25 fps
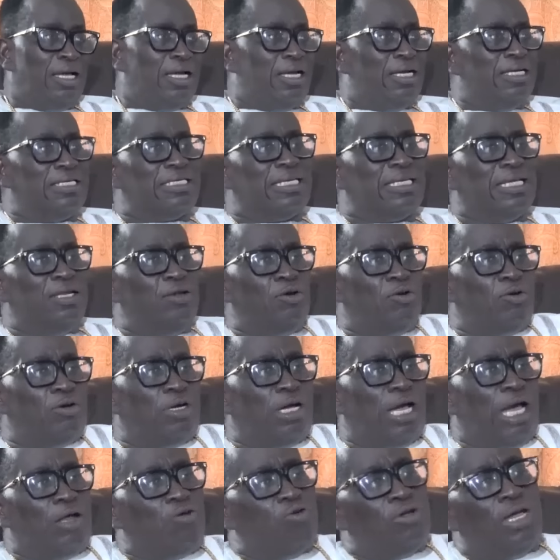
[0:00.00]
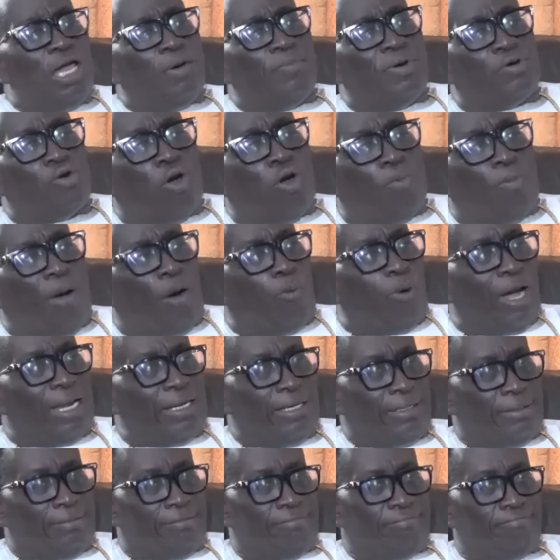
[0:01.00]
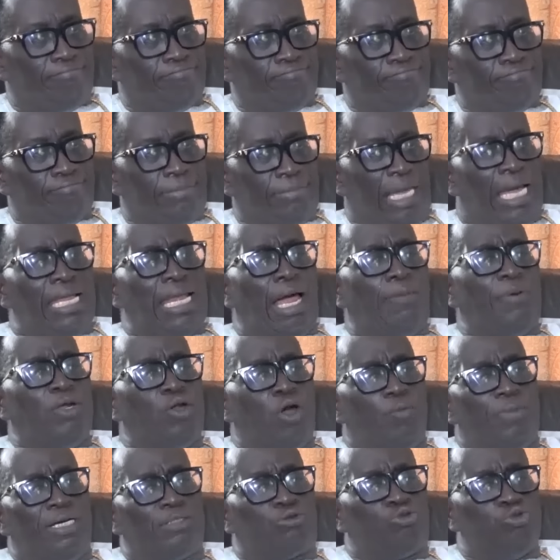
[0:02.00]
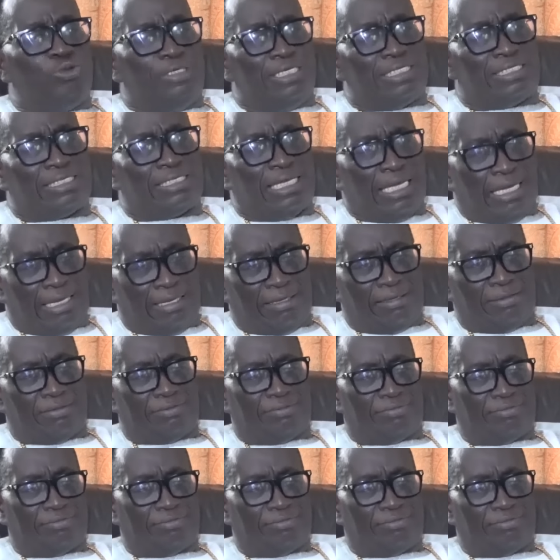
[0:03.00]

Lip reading: And you know, and me I'm number one. And I'm a number two in the say.